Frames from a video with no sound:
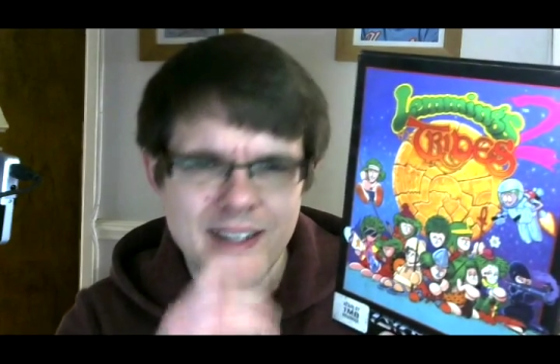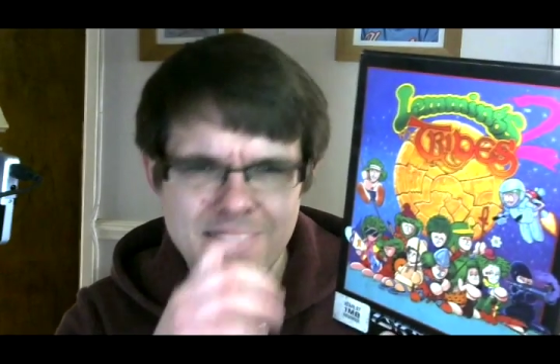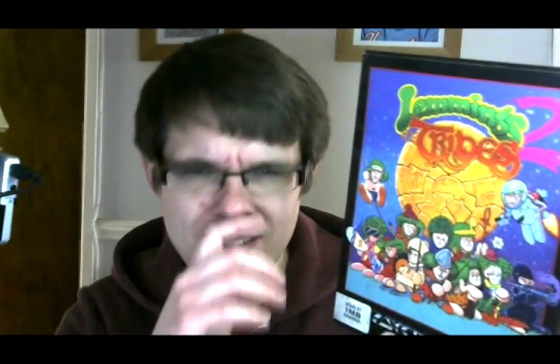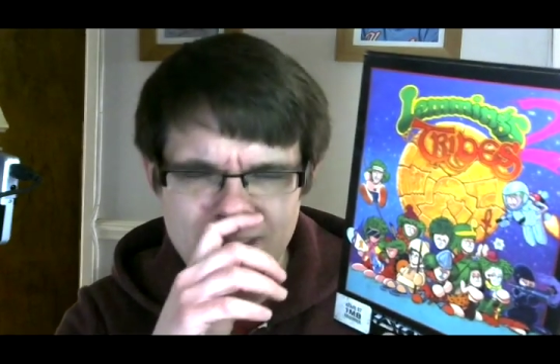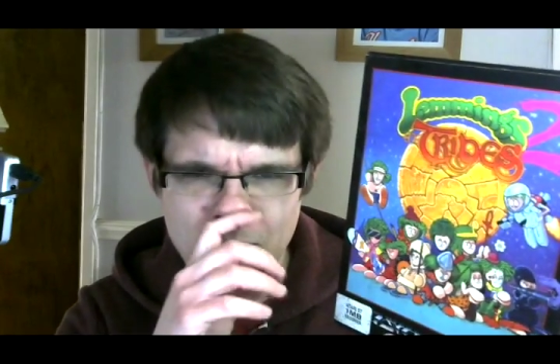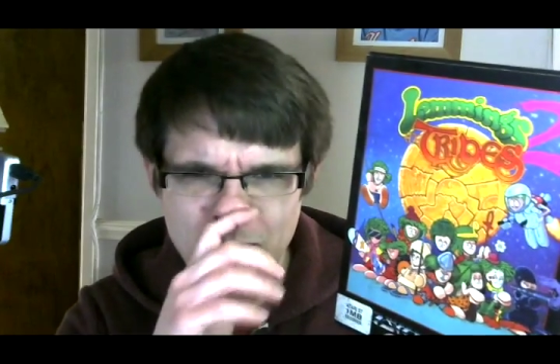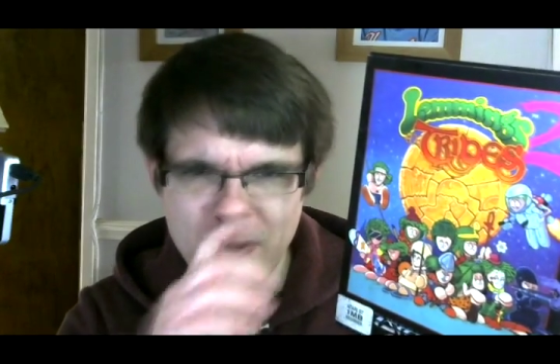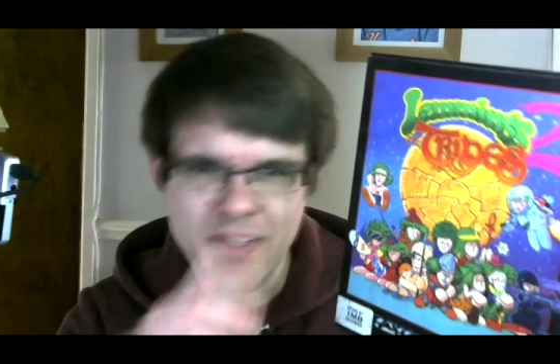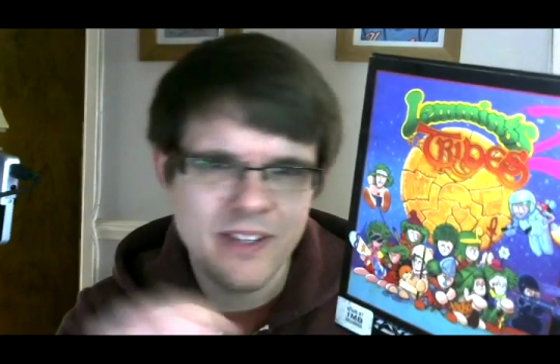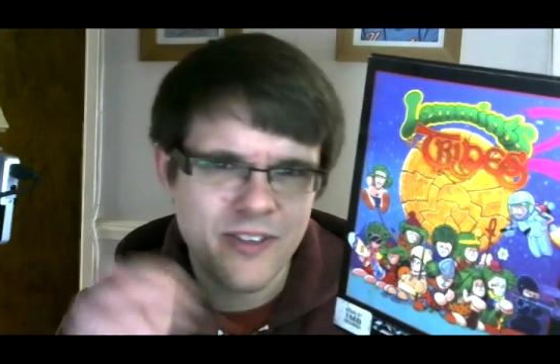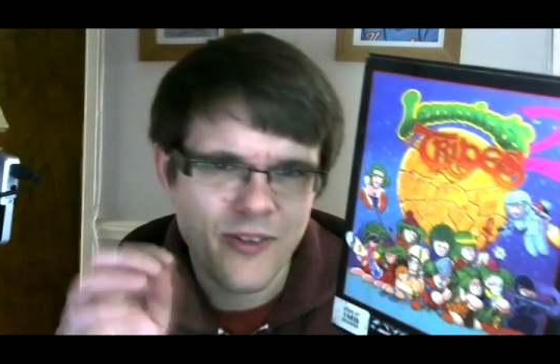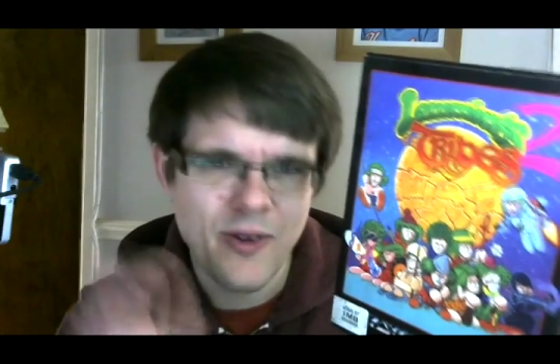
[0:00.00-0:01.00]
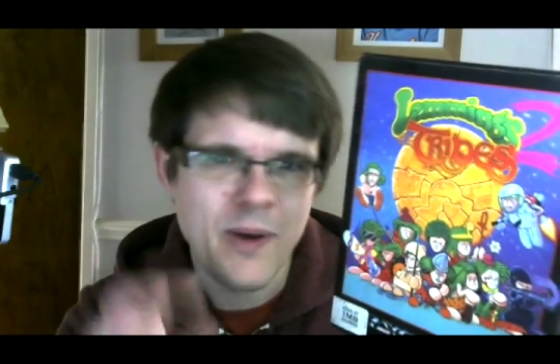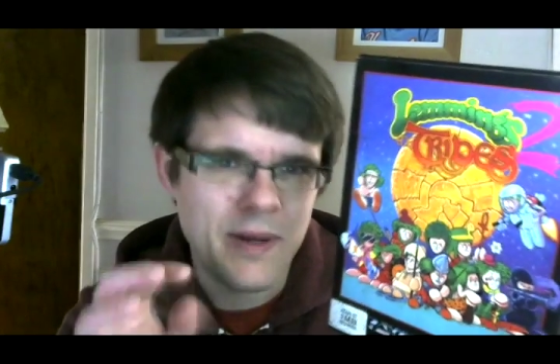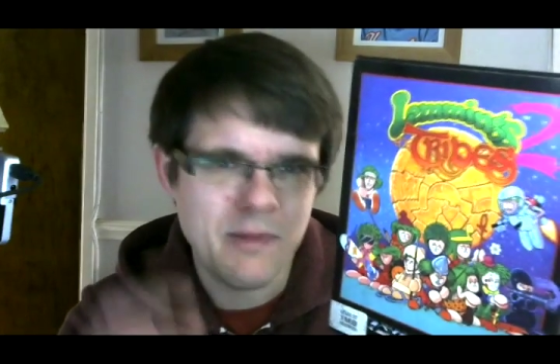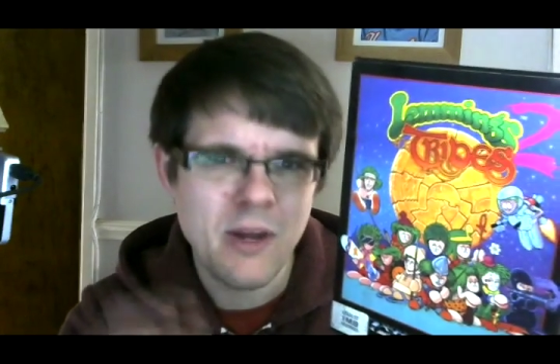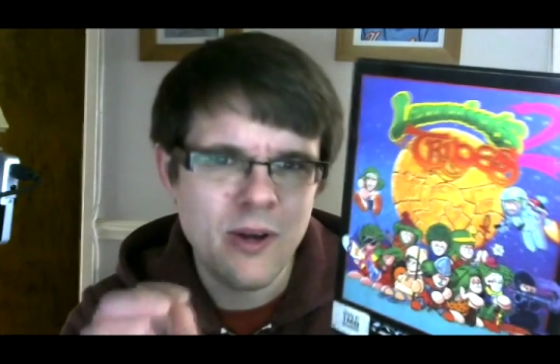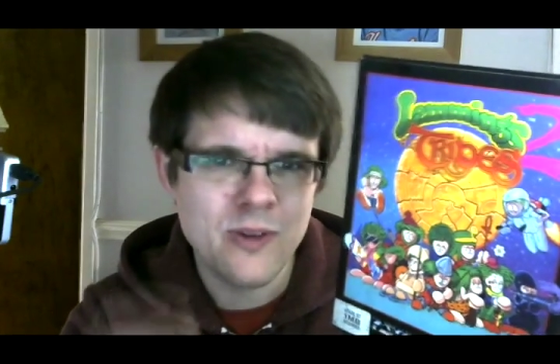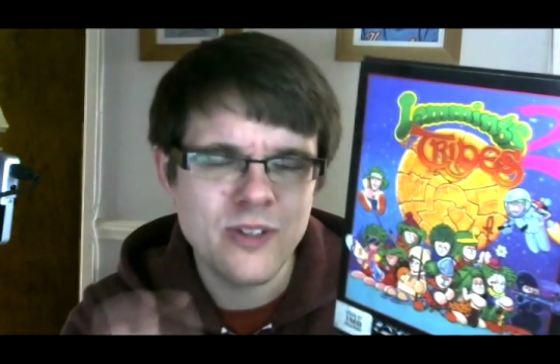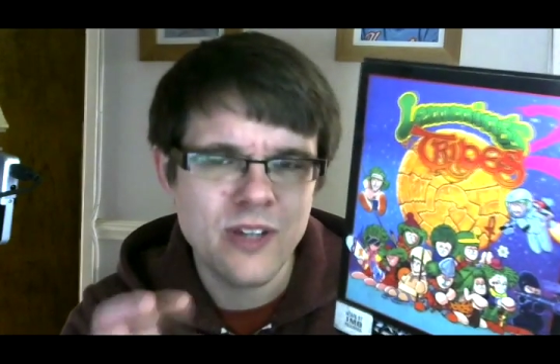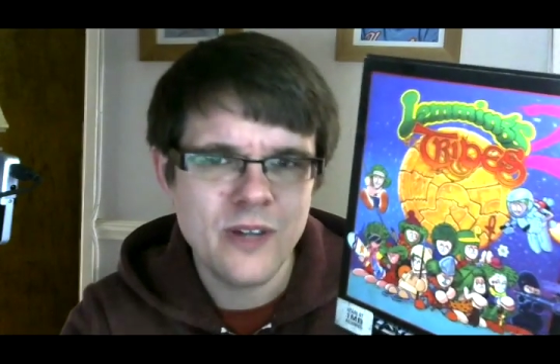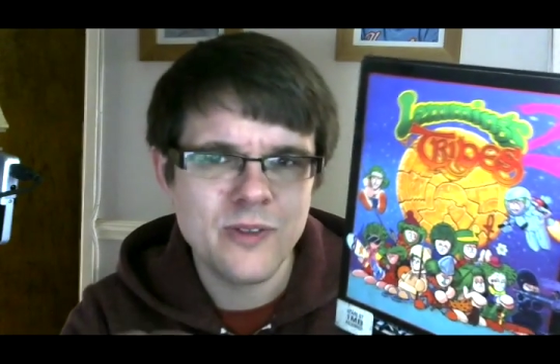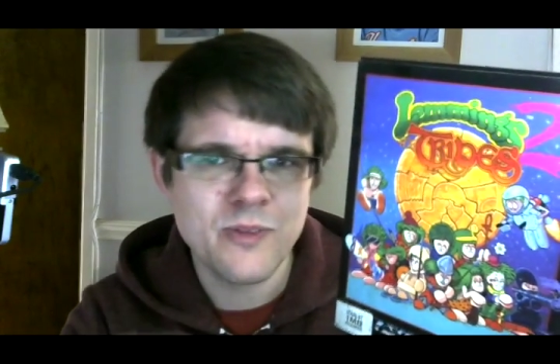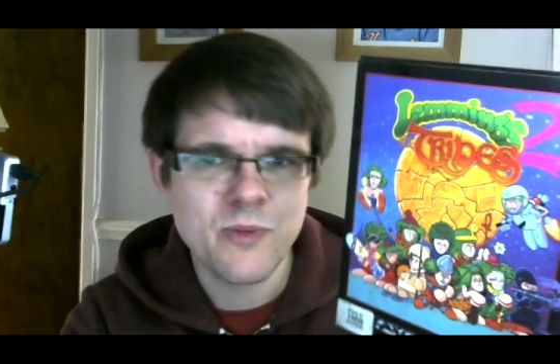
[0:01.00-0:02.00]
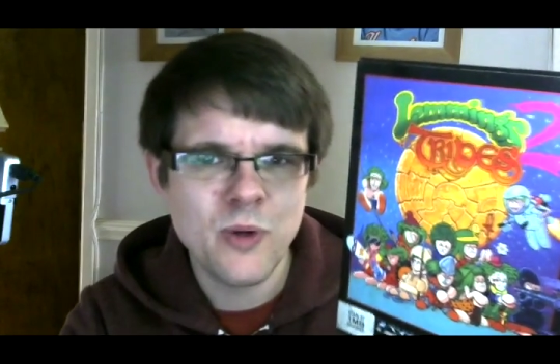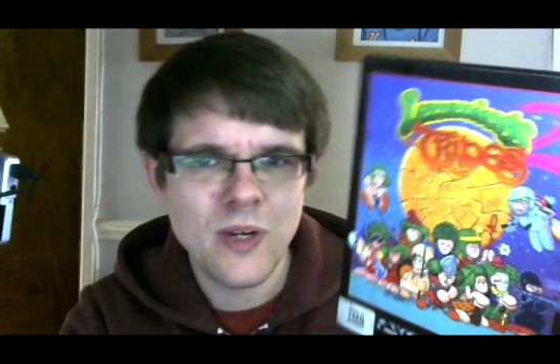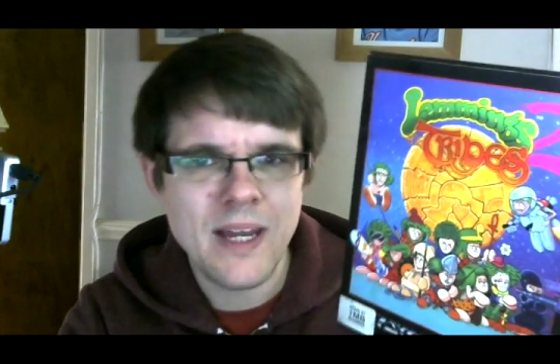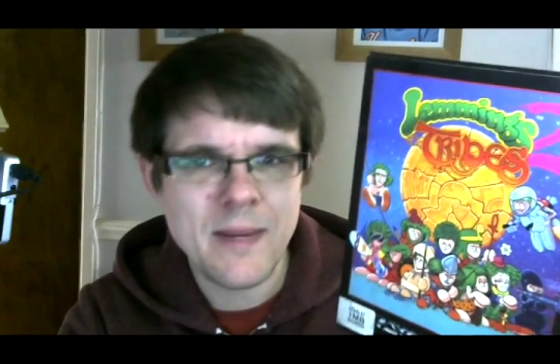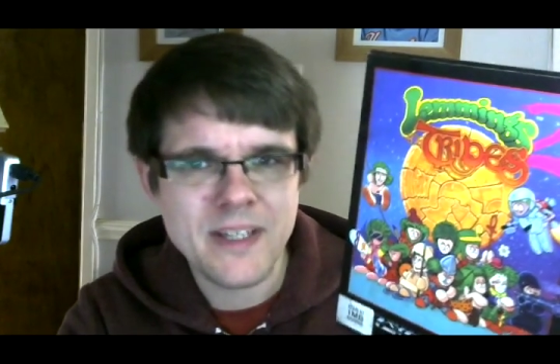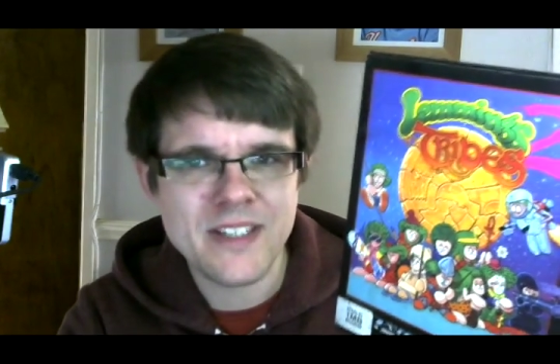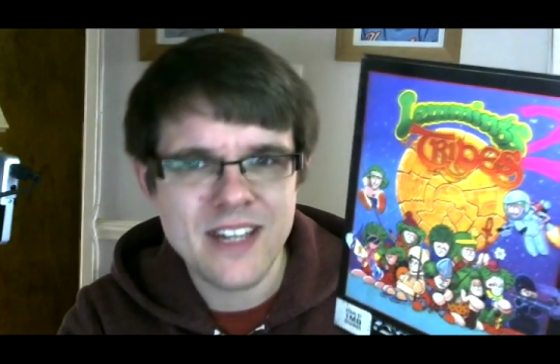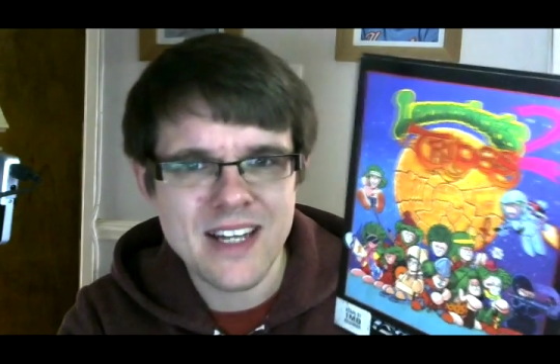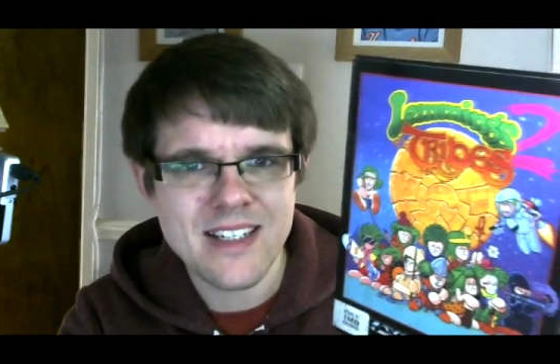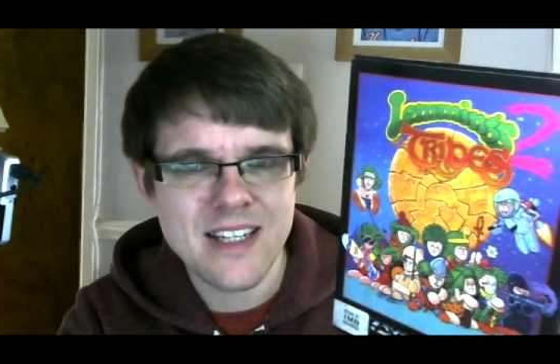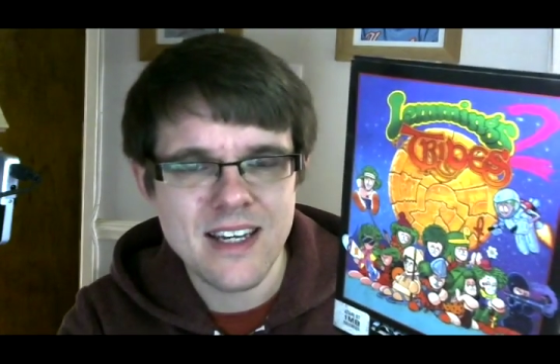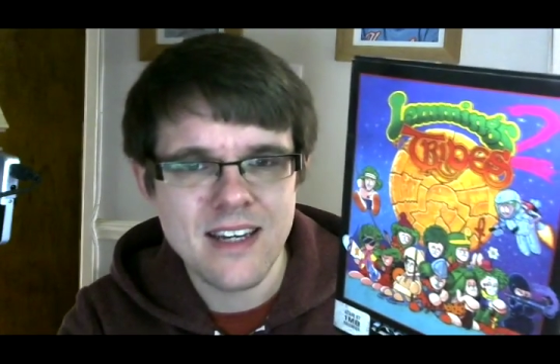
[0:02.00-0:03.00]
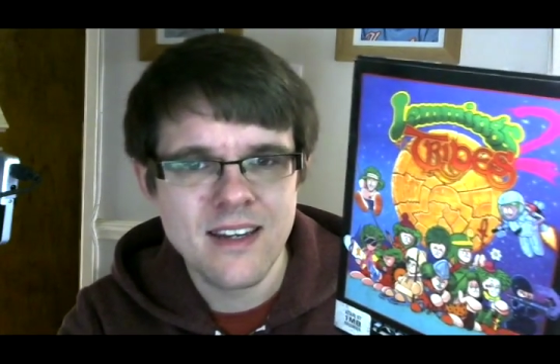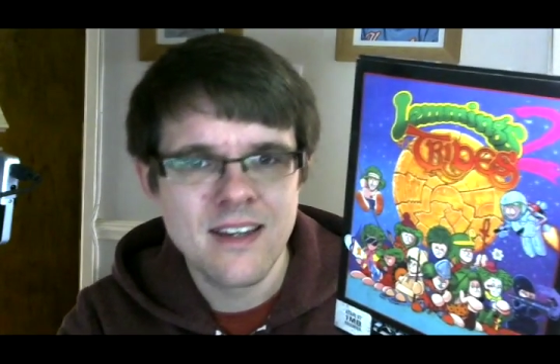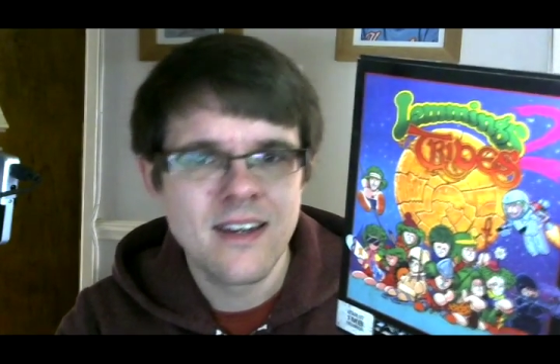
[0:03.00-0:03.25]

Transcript: And I think by throwing loads and loads more Lemmings at it,